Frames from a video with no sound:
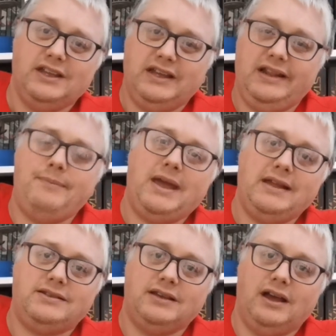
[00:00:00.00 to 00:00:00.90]
You're
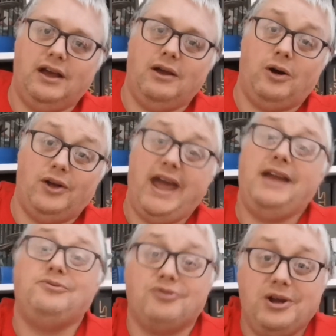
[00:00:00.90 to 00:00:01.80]
limited on
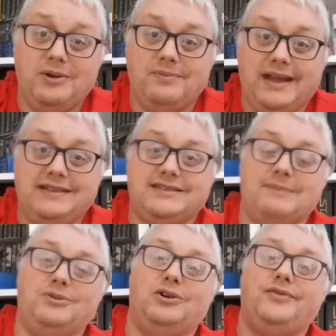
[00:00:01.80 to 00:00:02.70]
headroom in
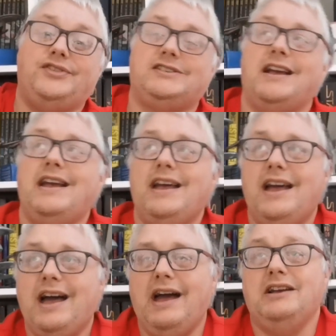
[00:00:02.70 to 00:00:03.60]
some lofts,
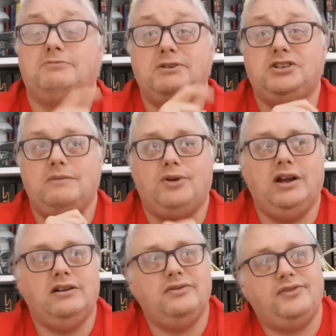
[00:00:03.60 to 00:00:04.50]
especially in
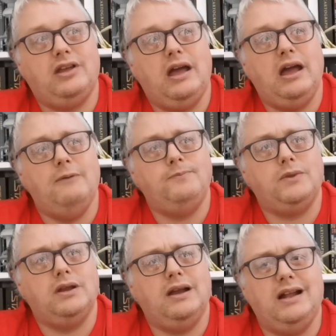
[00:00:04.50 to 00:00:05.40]
my loft, and
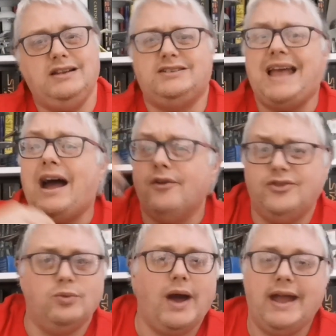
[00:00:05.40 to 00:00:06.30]
it's out
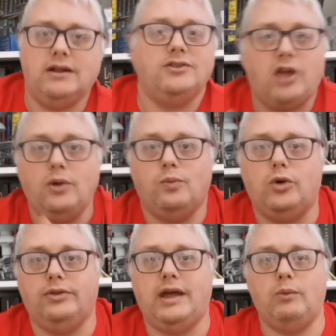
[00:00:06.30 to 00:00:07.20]
the way, and I don't
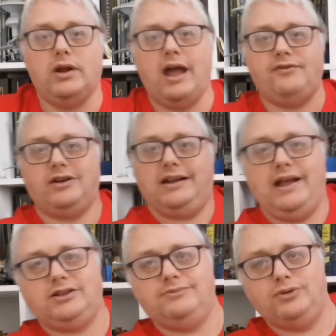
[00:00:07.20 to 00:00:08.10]
want that. When I have
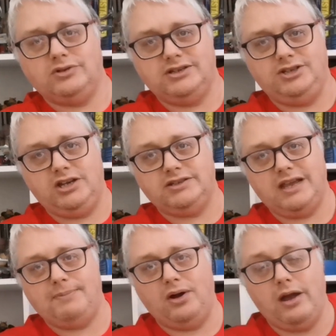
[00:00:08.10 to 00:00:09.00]
collectibles, as you can
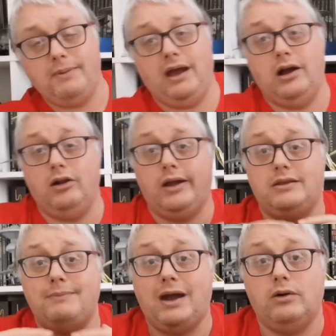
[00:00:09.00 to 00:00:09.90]
see behind me, I like
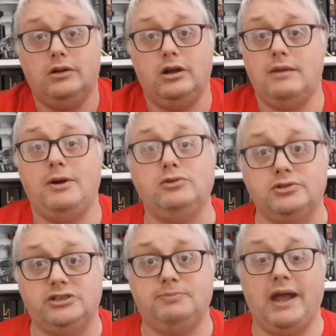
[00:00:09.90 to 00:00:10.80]
them out. I like them on
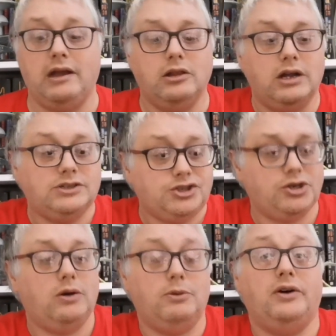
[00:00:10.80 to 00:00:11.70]
display. I like to
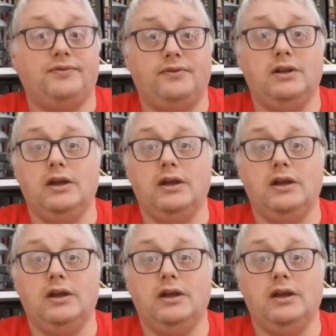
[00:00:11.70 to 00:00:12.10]
show them off.